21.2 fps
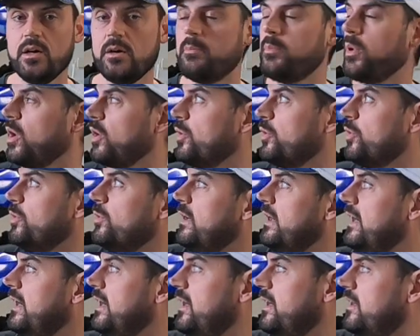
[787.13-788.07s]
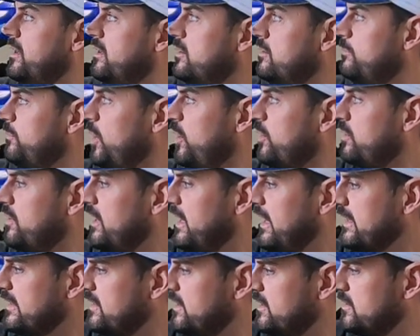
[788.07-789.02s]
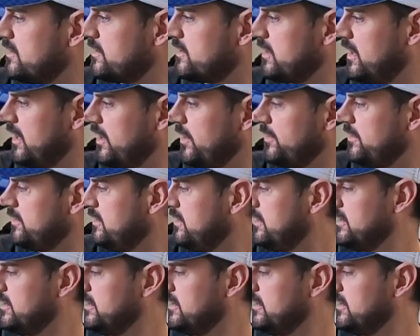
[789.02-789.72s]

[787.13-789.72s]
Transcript: blue thing. So